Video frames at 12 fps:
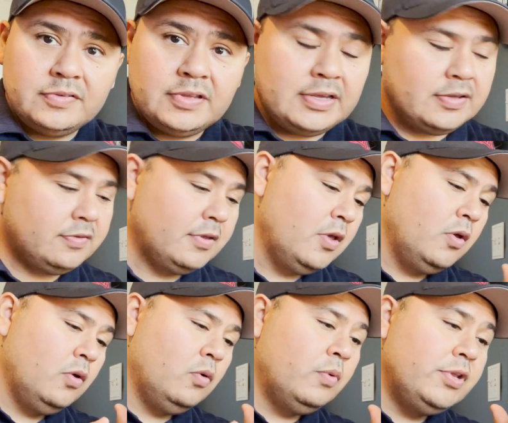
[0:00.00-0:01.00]
See, because
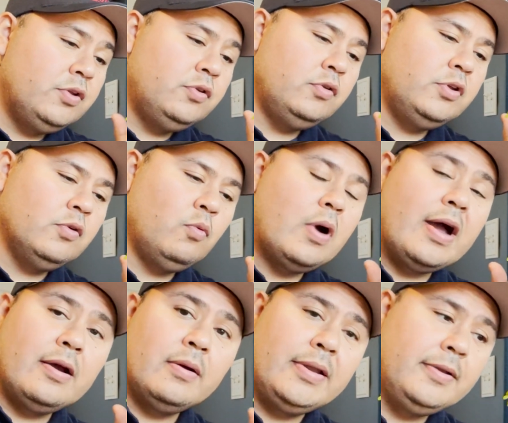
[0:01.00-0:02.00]
when you do your
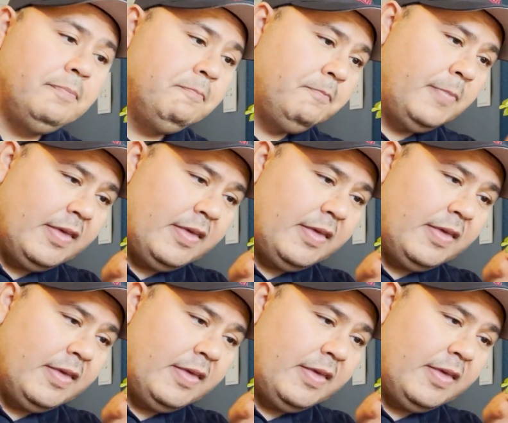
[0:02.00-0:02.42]
wiring,